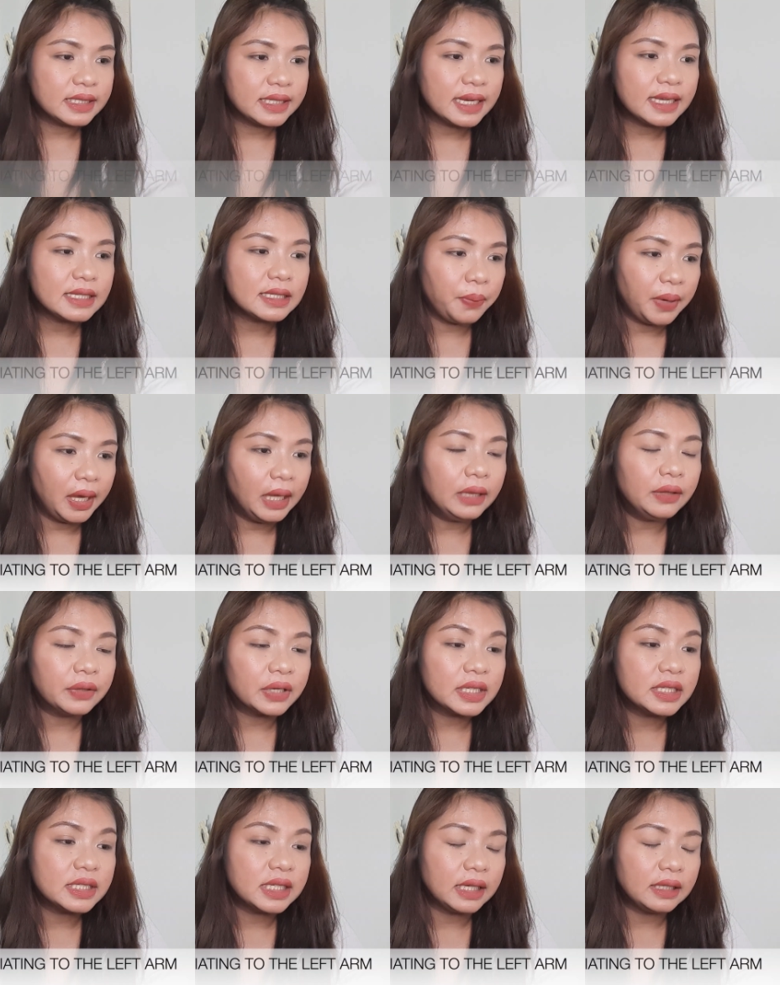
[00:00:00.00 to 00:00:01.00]
chest pain
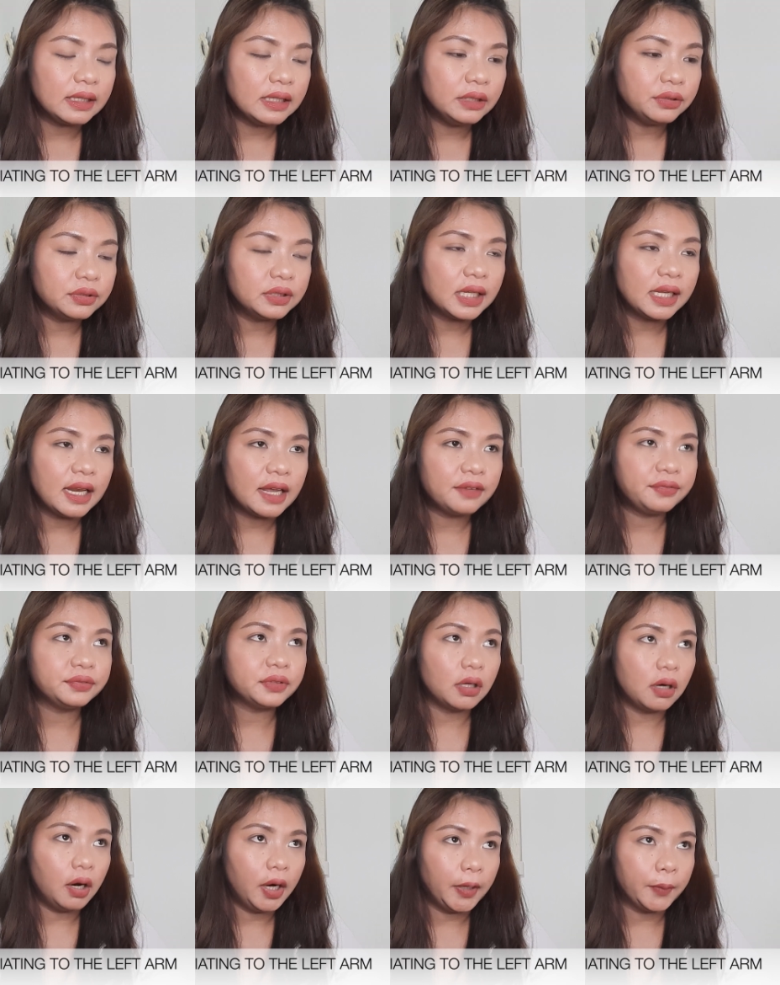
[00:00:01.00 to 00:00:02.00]
radiating to the
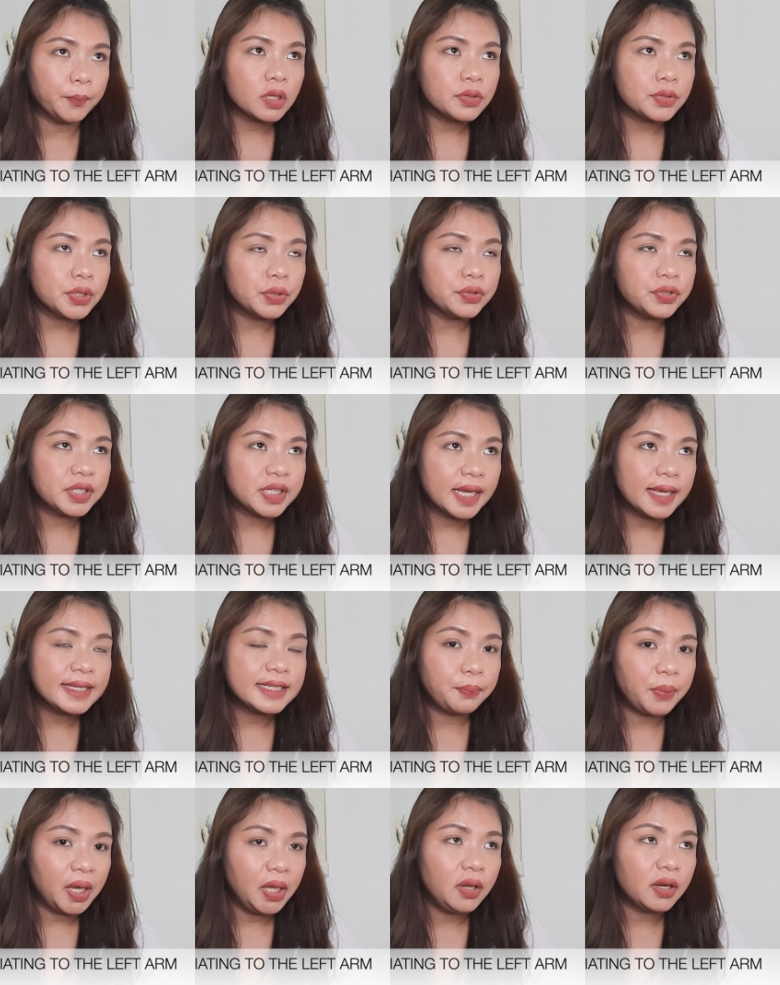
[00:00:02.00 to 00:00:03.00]
left arm. So
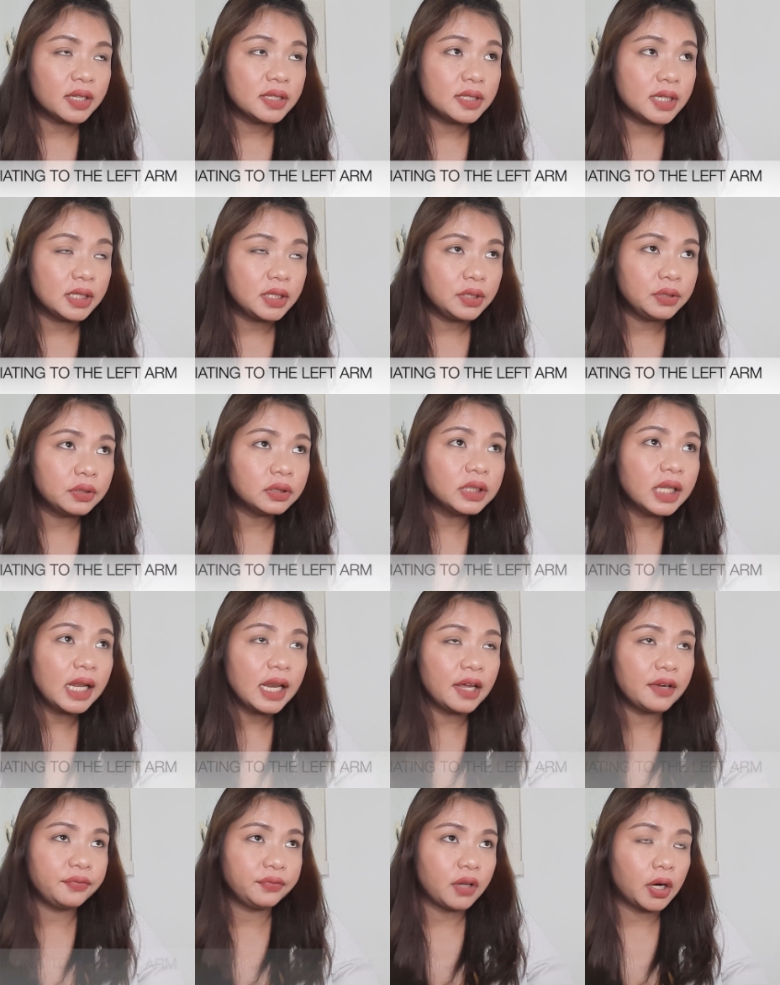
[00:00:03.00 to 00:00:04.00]
chest pain radiating to the
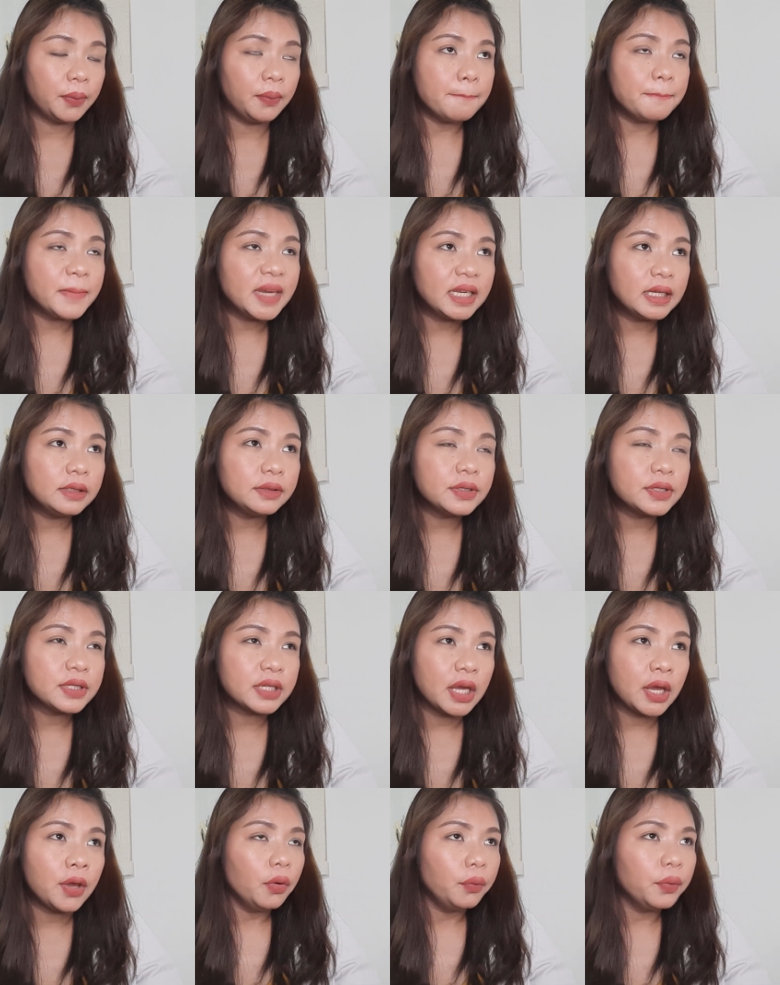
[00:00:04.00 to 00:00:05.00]
left arm meaning to
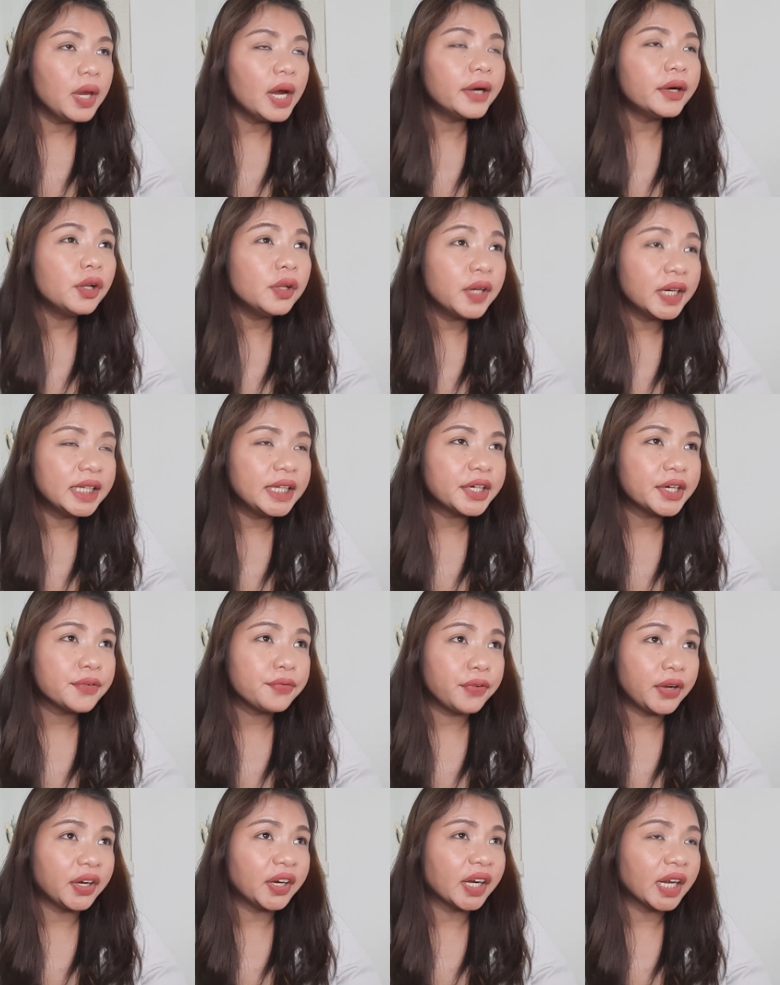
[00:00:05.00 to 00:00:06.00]
say we are already
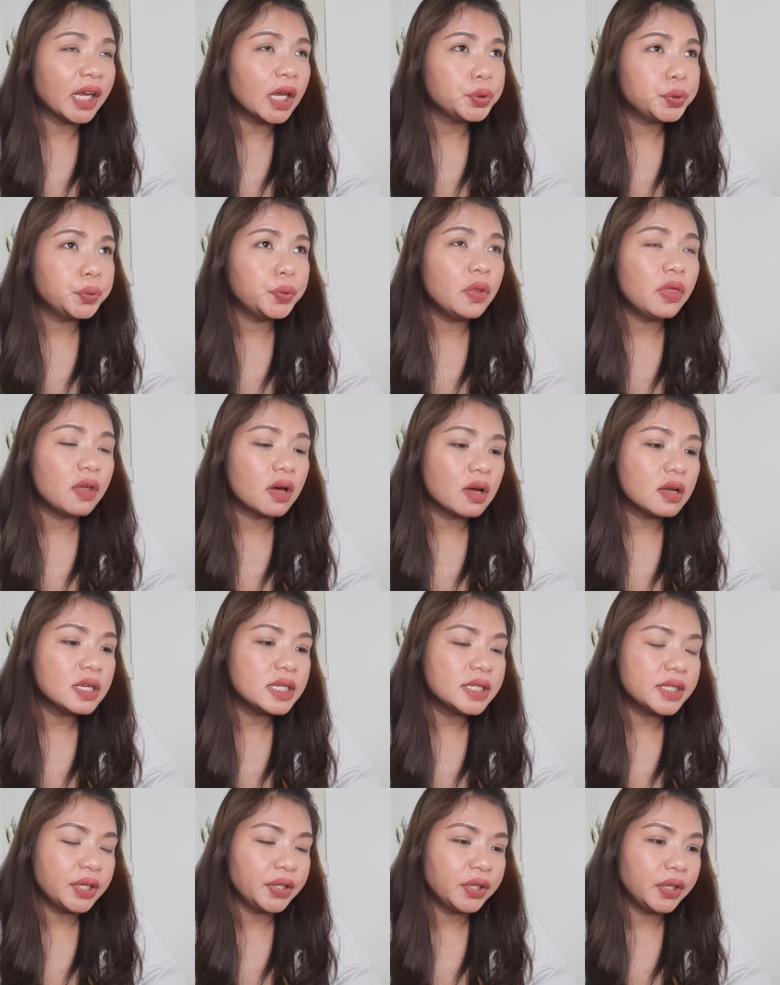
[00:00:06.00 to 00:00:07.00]
referring to the
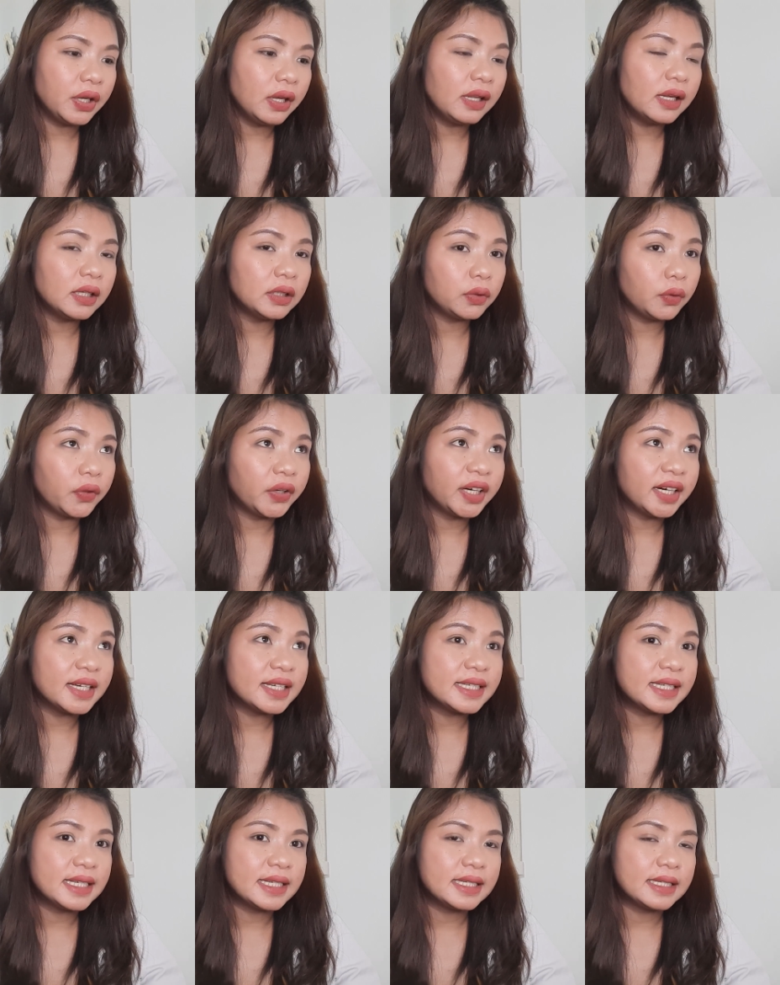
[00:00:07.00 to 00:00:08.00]

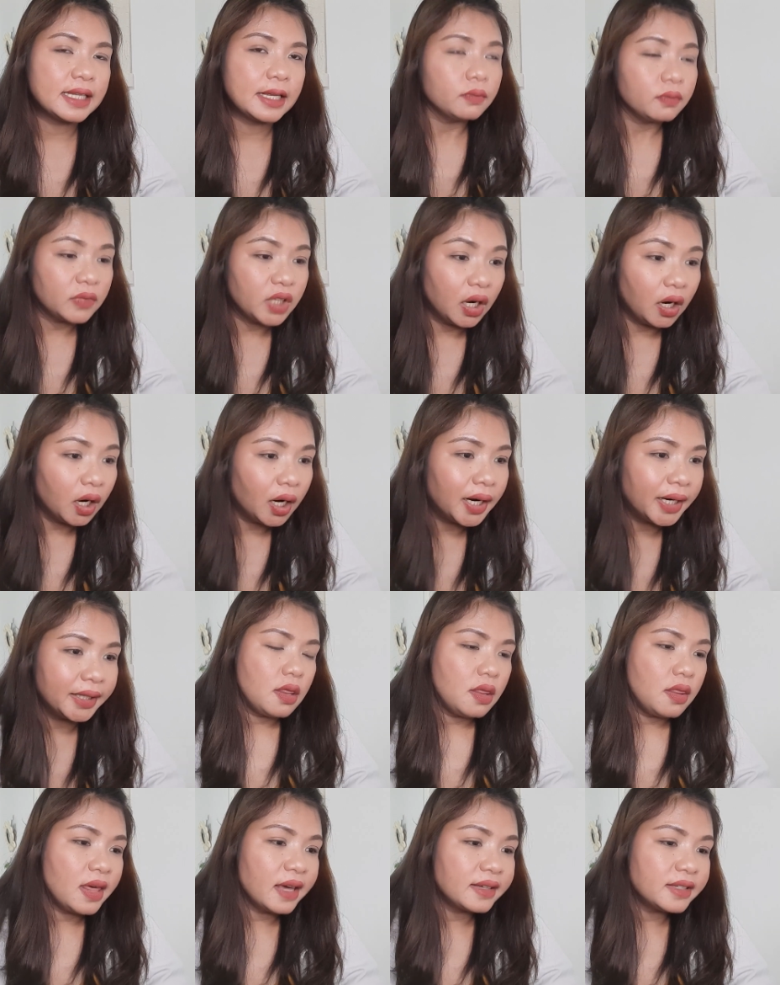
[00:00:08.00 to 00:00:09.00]
circulatory system, the
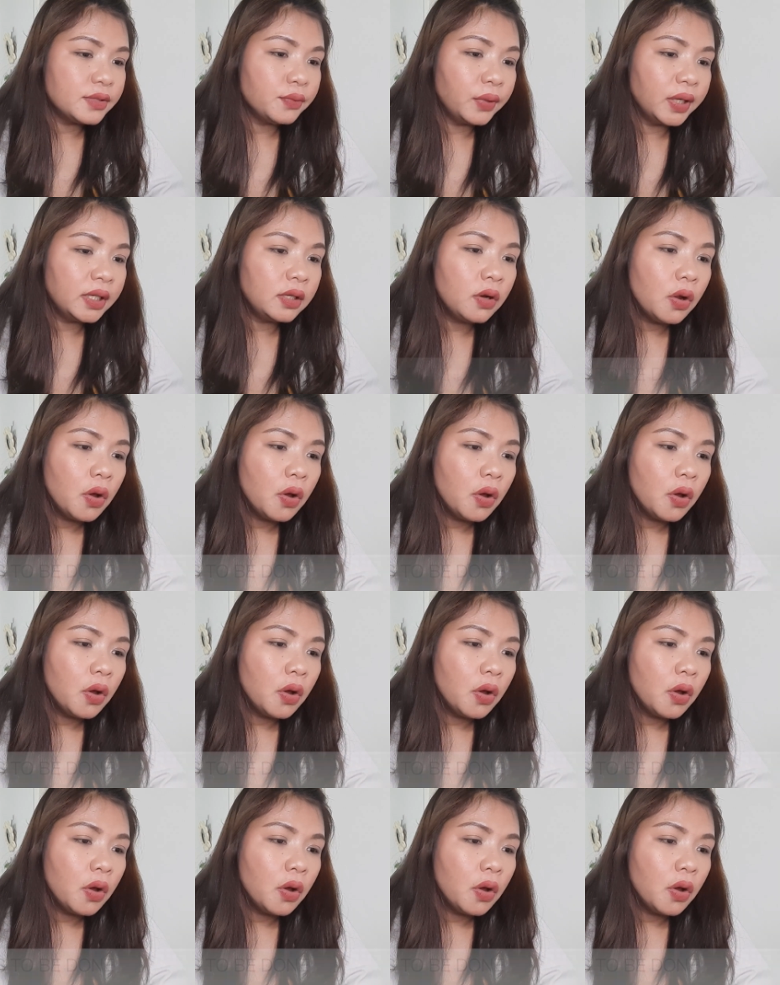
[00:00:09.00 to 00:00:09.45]
heart. Next one,